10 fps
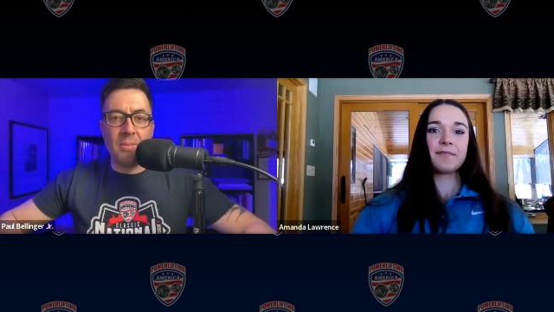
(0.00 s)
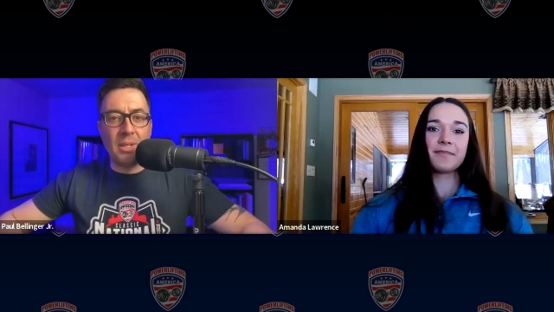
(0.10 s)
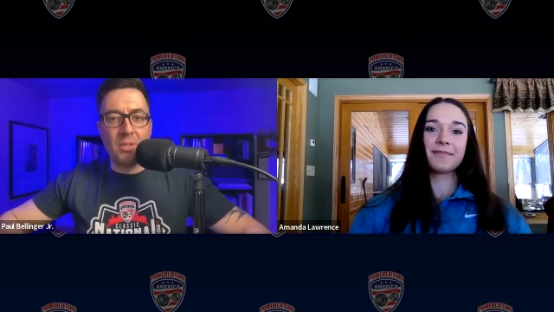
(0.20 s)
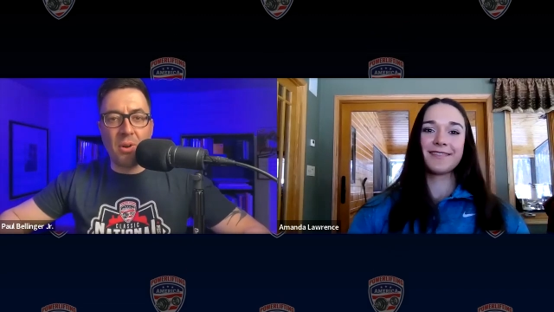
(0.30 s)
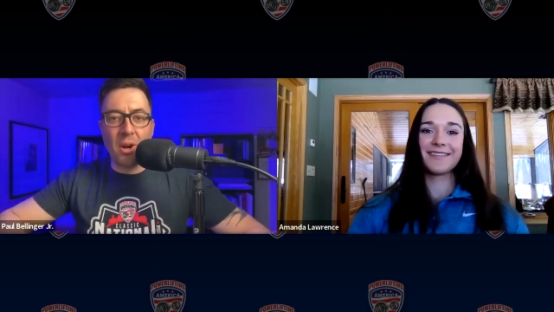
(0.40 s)

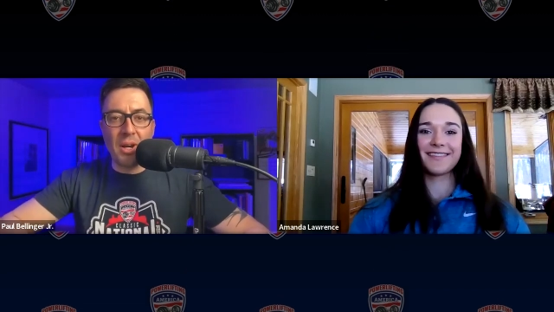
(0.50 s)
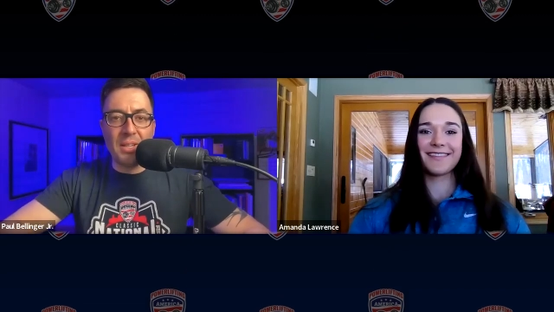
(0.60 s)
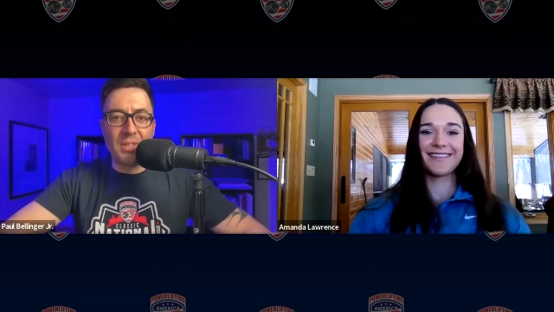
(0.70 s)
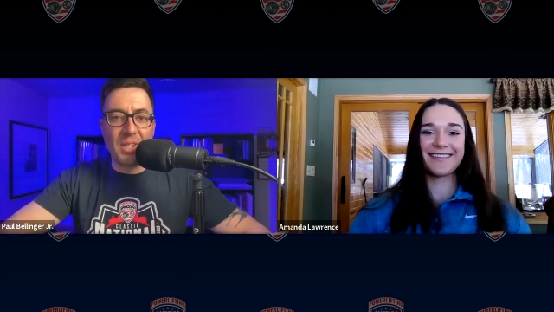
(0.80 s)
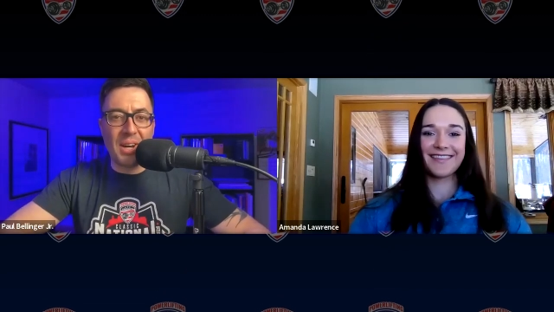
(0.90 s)
Speaker 1: as far
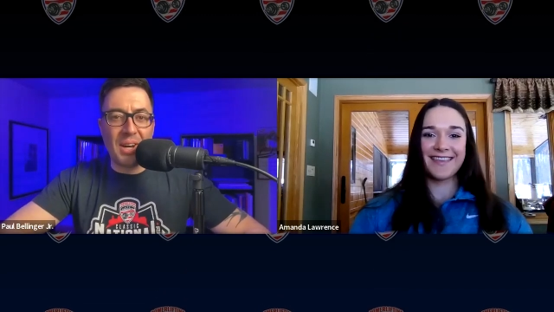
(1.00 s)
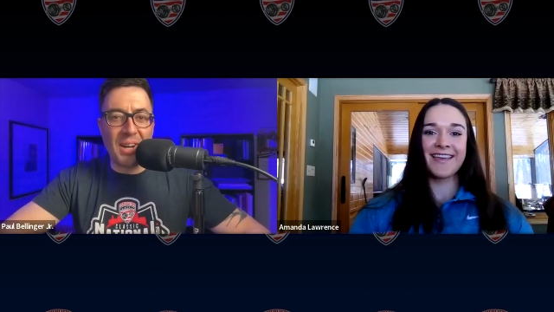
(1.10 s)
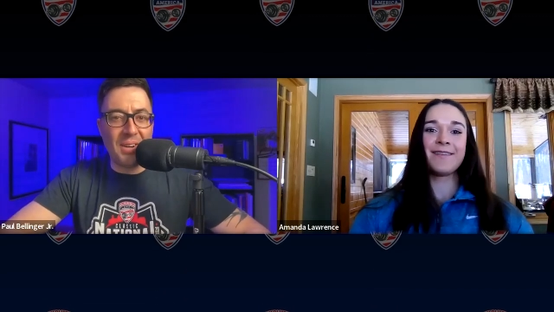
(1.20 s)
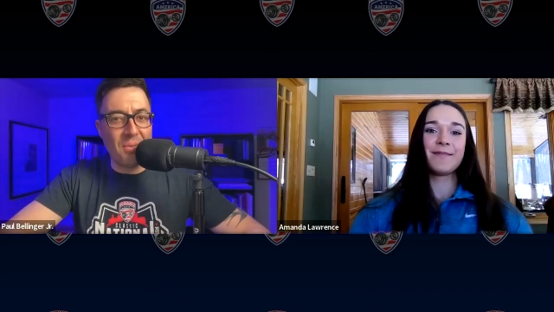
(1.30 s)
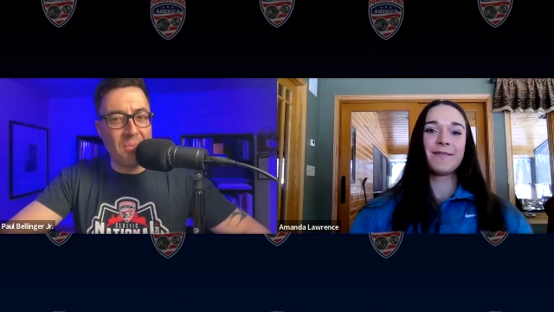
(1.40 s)
as
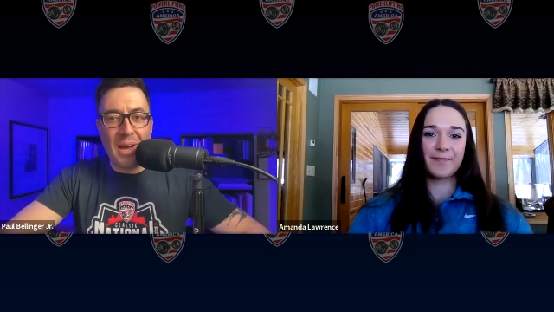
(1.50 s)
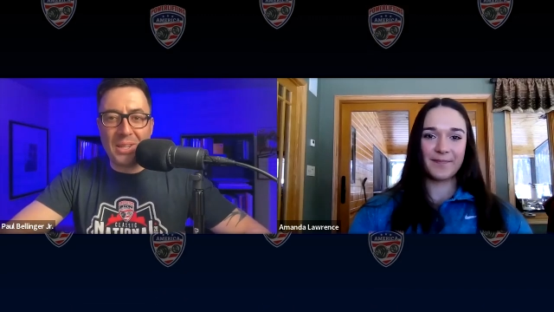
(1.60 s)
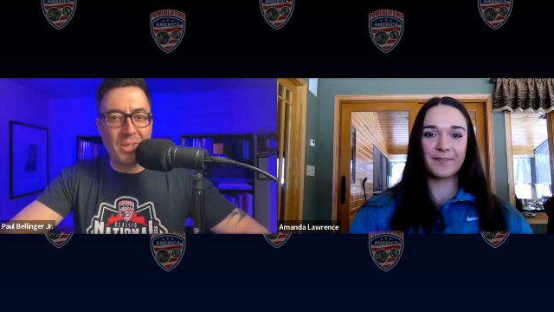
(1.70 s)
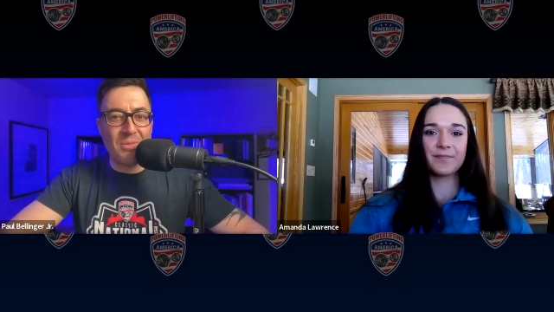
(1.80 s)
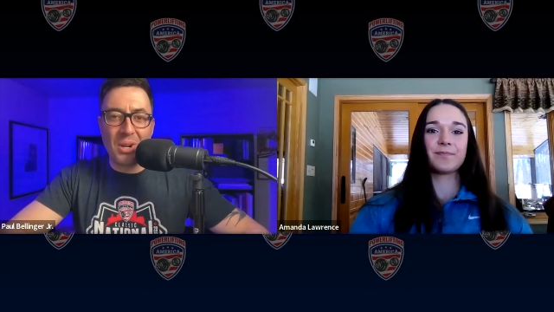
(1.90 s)
uh, yep.
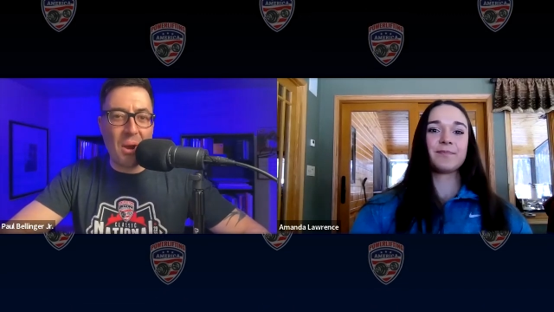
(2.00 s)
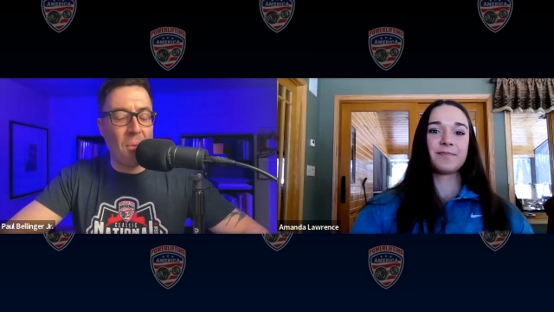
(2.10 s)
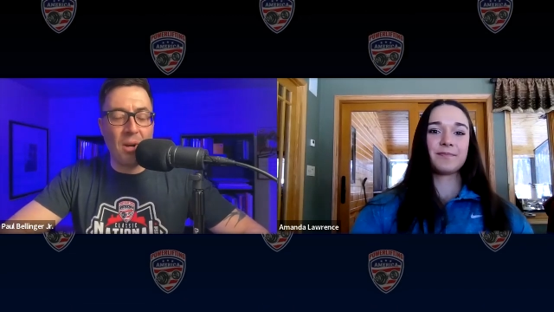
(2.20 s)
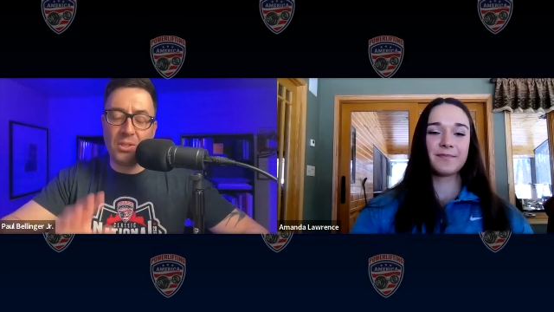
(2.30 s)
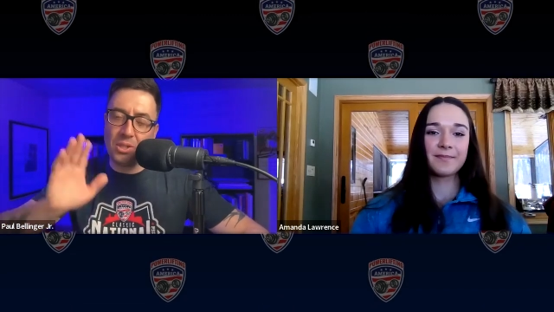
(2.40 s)
best lifter at
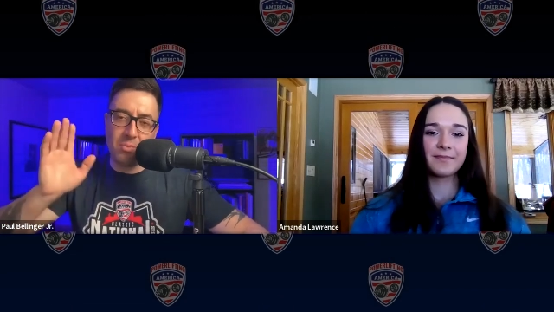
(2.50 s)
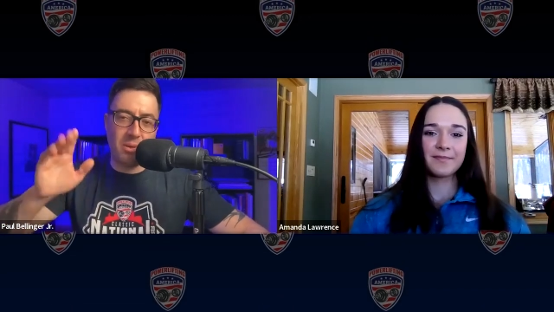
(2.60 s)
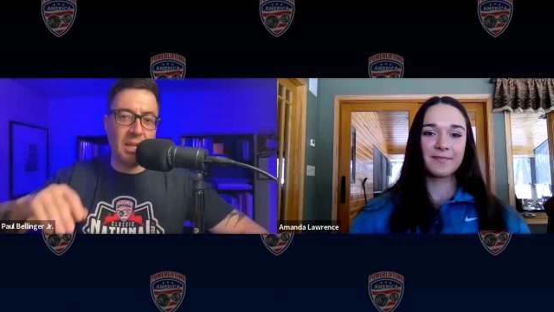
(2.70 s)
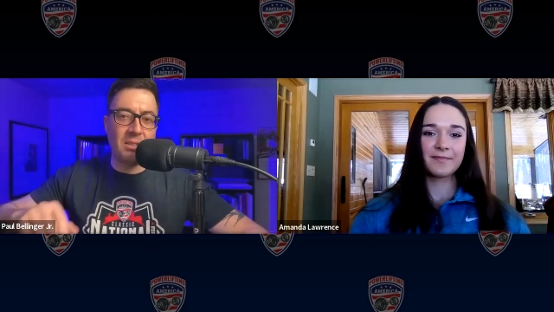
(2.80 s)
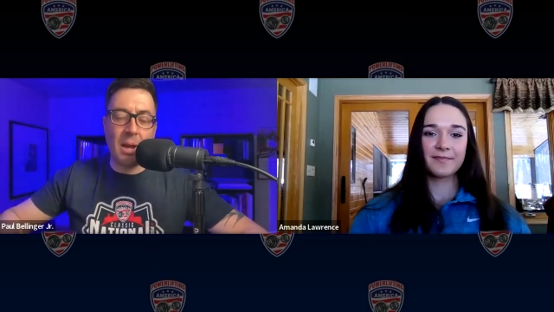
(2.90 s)
worlds. There's
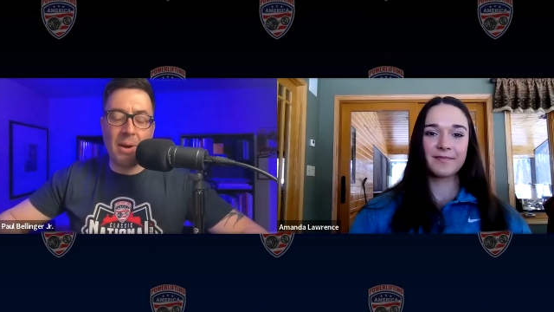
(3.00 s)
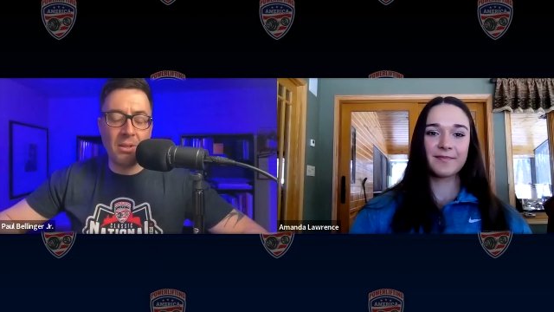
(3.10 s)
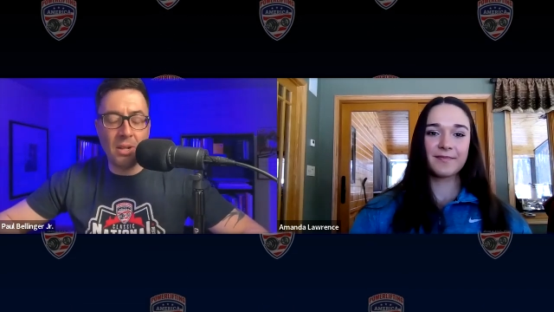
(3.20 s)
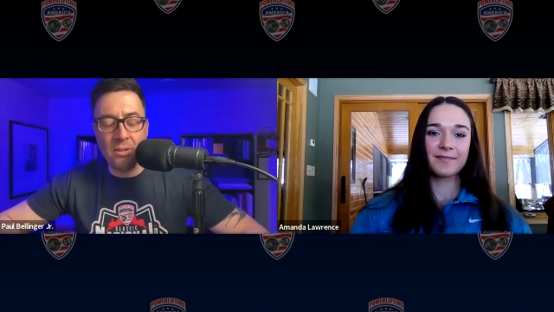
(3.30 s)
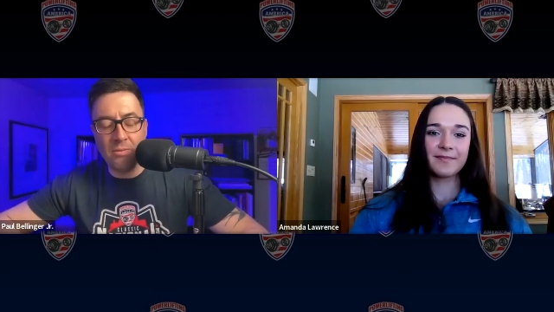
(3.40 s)
plenty of time out
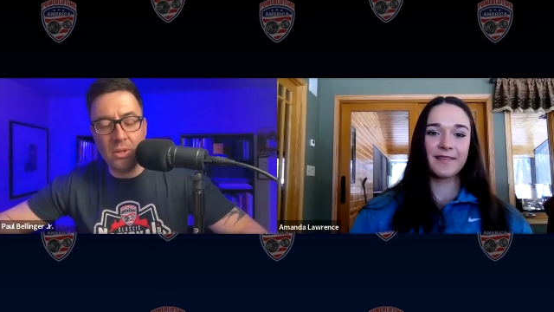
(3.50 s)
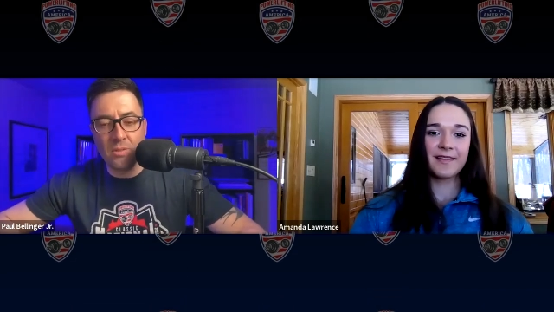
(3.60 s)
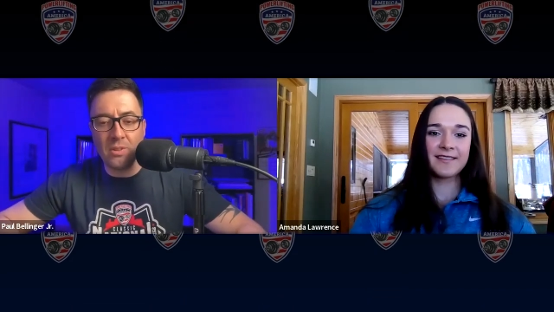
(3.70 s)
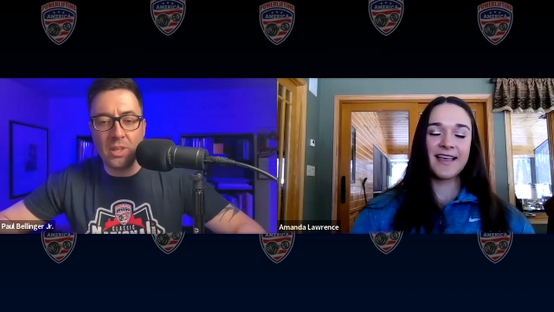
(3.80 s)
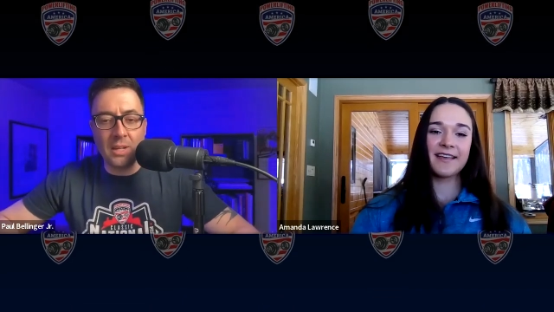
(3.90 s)
there in the future
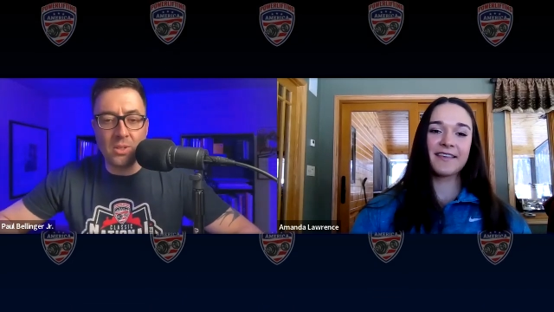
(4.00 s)
for that.